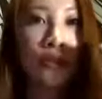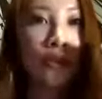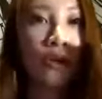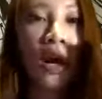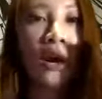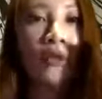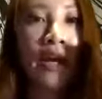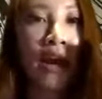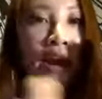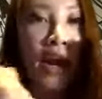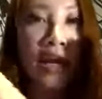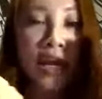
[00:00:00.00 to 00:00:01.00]
go out
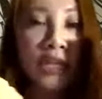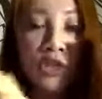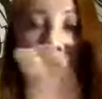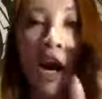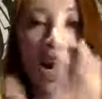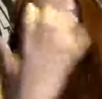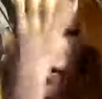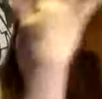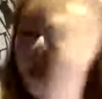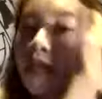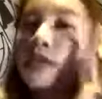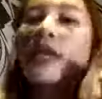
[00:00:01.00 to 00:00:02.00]
there and like try,
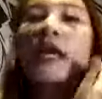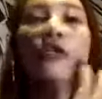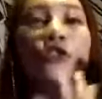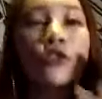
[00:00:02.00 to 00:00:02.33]
like